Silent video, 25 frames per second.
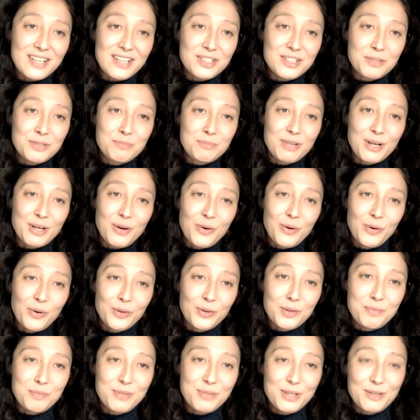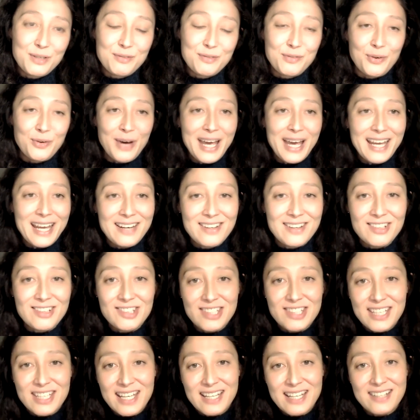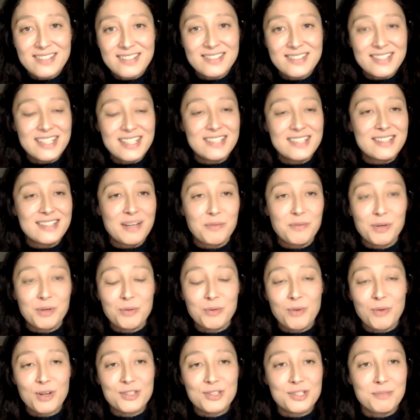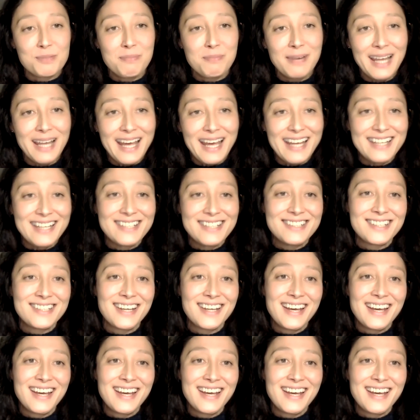and to bring all the beautiful energy and the seeds that we want to plant